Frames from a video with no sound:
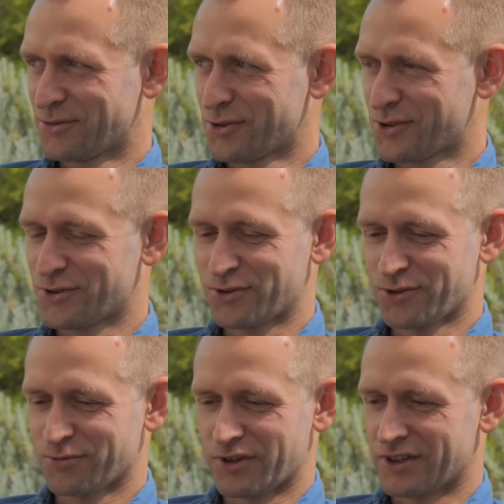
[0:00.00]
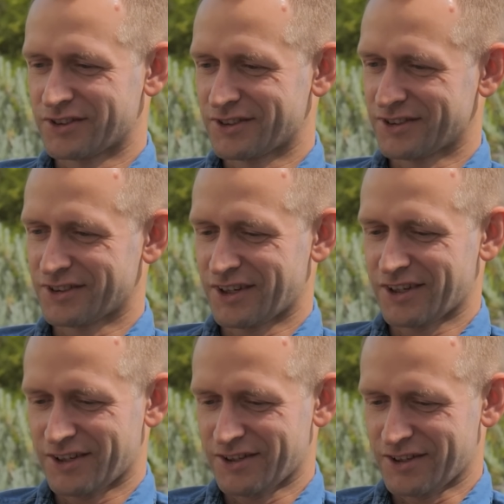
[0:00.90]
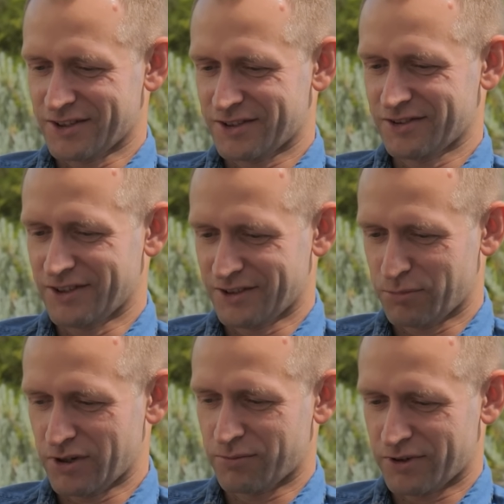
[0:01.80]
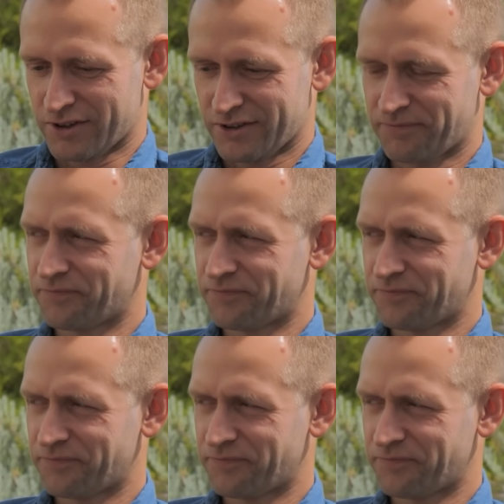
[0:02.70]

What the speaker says: It was a joke, but I had that paper.